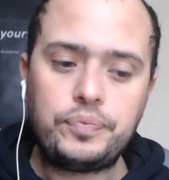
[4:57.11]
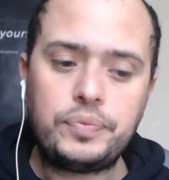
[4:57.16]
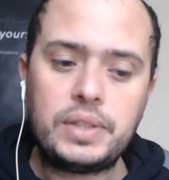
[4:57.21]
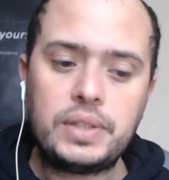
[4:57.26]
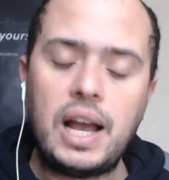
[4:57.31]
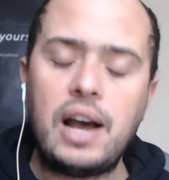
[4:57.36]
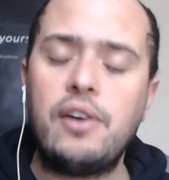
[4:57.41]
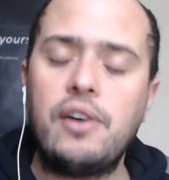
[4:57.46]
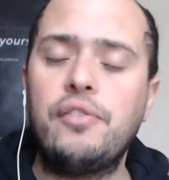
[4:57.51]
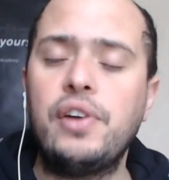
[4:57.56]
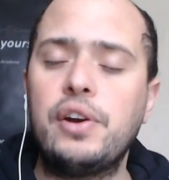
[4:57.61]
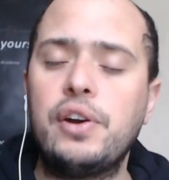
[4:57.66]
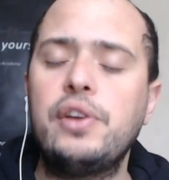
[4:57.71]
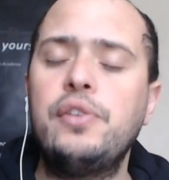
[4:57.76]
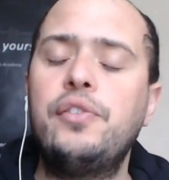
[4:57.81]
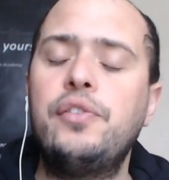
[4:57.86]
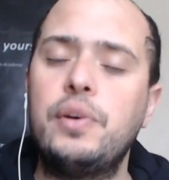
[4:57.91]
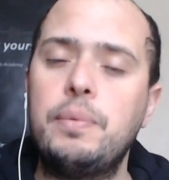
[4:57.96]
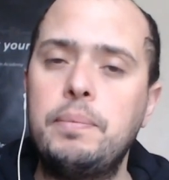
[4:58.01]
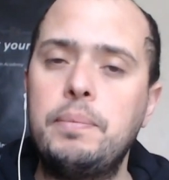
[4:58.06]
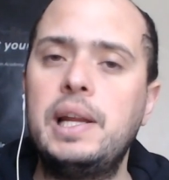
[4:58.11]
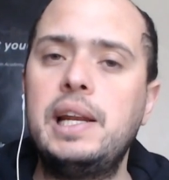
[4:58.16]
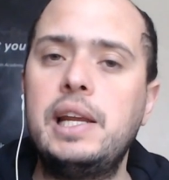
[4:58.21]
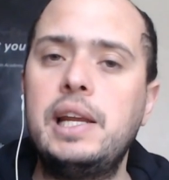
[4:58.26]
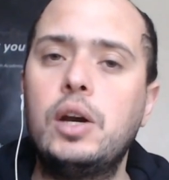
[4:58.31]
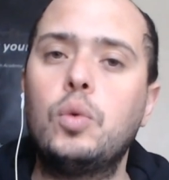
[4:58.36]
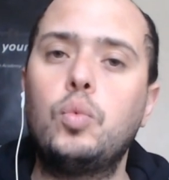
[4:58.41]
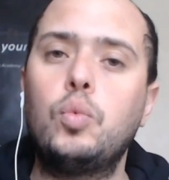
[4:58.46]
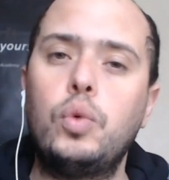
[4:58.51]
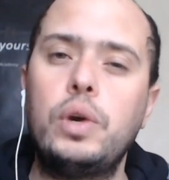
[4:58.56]
are very familiar
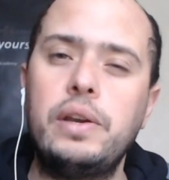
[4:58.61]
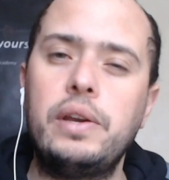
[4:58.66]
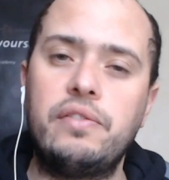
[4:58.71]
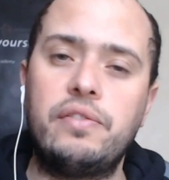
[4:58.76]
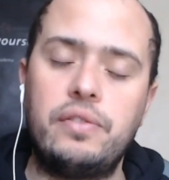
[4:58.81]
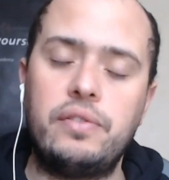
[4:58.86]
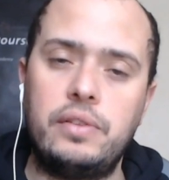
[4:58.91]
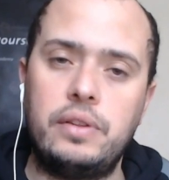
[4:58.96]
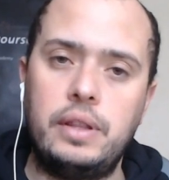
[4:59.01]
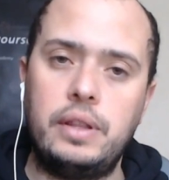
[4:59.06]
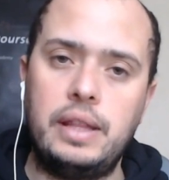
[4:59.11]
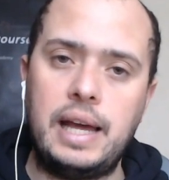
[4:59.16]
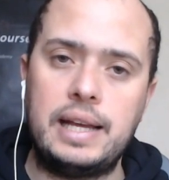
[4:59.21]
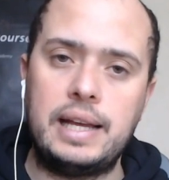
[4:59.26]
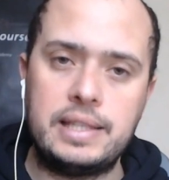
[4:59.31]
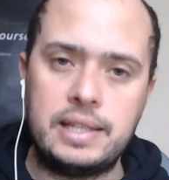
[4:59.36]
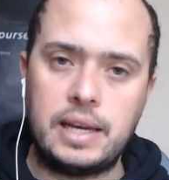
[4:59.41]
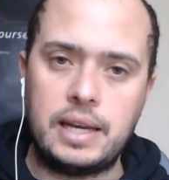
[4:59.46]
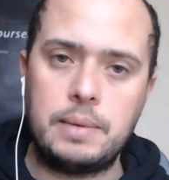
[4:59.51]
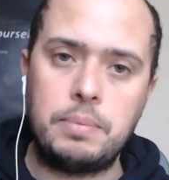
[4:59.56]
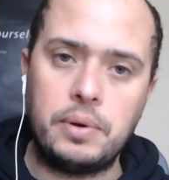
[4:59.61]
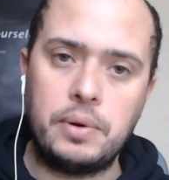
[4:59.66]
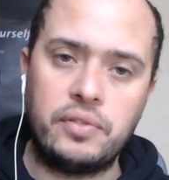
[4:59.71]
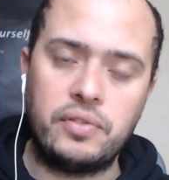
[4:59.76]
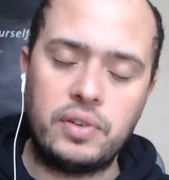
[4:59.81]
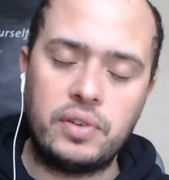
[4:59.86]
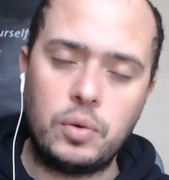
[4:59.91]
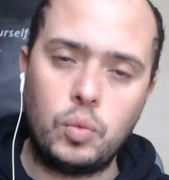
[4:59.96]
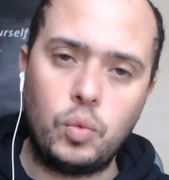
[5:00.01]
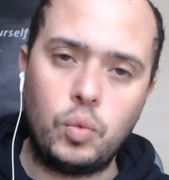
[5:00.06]
with that type of
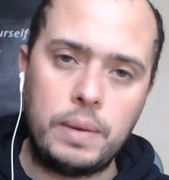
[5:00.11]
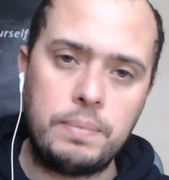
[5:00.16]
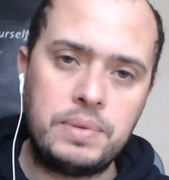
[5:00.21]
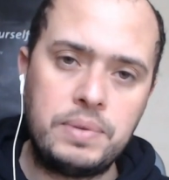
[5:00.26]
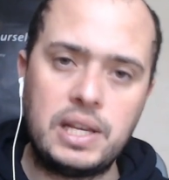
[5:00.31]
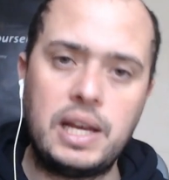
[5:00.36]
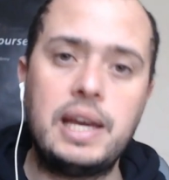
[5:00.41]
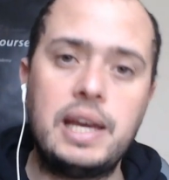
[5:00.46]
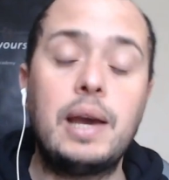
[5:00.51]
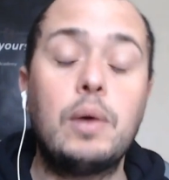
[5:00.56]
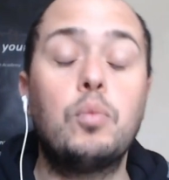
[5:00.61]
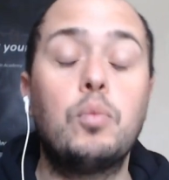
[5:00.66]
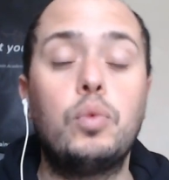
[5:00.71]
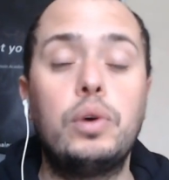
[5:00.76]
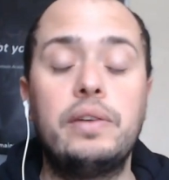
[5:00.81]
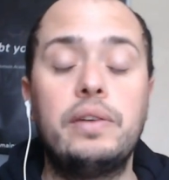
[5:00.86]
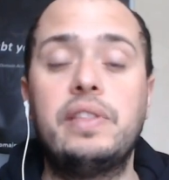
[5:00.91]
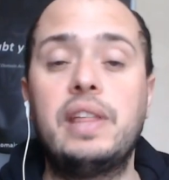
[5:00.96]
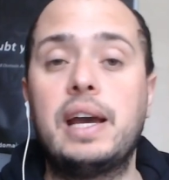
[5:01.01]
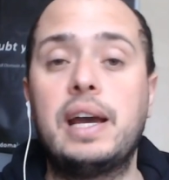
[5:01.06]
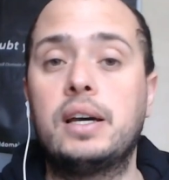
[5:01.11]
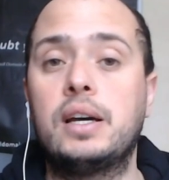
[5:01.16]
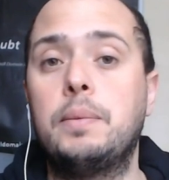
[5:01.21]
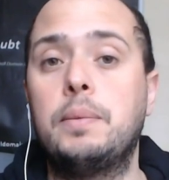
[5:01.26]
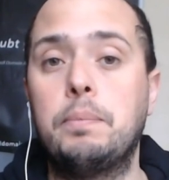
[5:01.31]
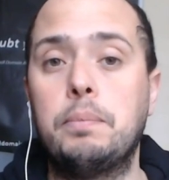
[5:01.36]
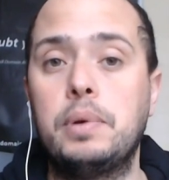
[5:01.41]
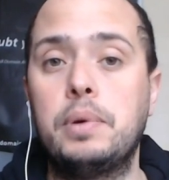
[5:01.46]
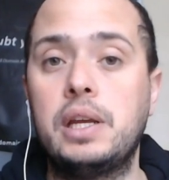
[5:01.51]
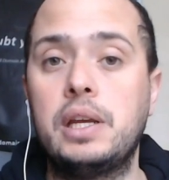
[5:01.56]
website and with that
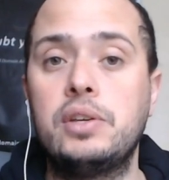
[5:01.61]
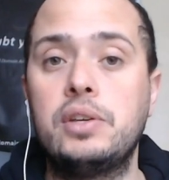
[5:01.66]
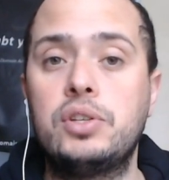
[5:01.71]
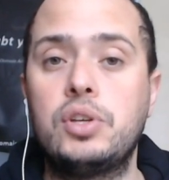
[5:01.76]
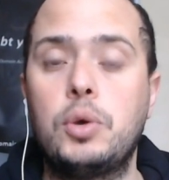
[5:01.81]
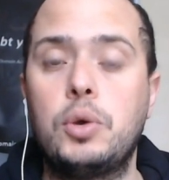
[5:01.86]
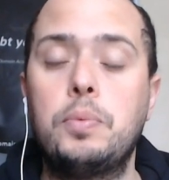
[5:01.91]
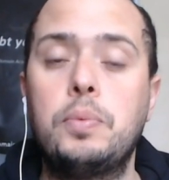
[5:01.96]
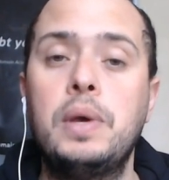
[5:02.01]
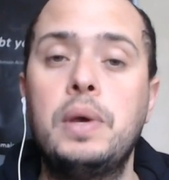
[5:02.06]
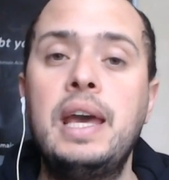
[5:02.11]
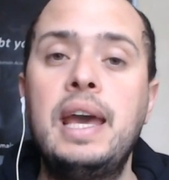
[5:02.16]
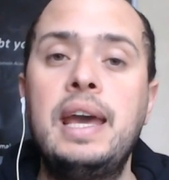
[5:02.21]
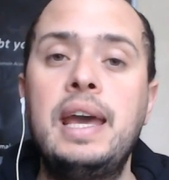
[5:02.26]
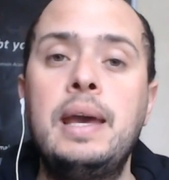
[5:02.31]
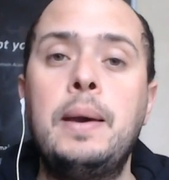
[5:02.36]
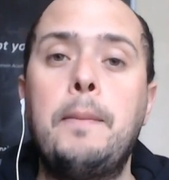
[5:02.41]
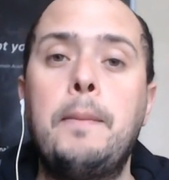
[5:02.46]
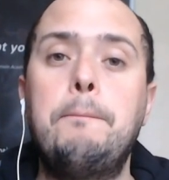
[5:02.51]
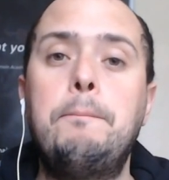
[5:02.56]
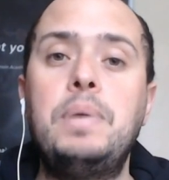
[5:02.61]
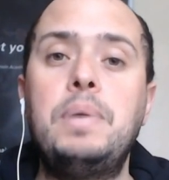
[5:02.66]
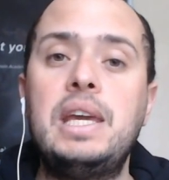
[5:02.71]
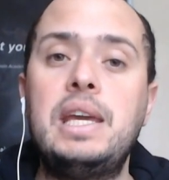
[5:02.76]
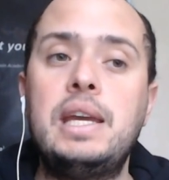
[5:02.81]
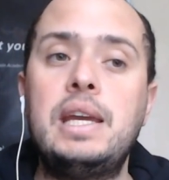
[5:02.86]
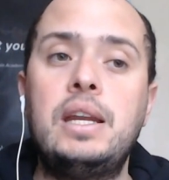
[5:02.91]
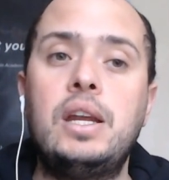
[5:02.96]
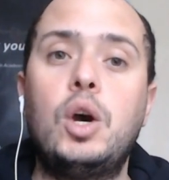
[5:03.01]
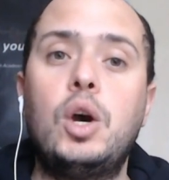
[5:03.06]
company. So
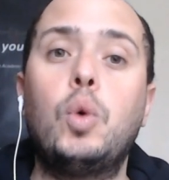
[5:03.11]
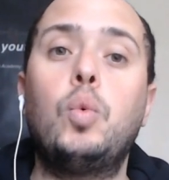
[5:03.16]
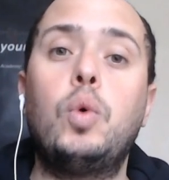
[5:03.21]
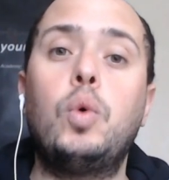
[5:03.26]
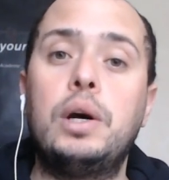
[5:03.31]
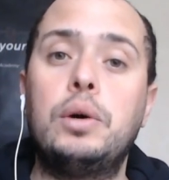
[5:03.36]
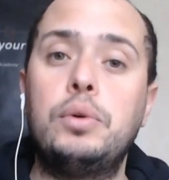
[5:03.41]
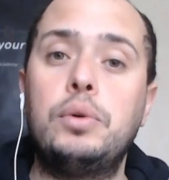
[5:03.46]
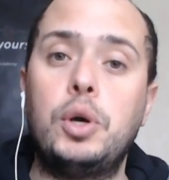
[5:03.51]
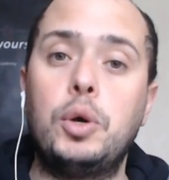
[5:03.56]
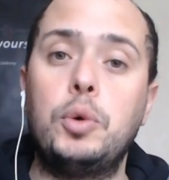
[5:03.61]
being a well-known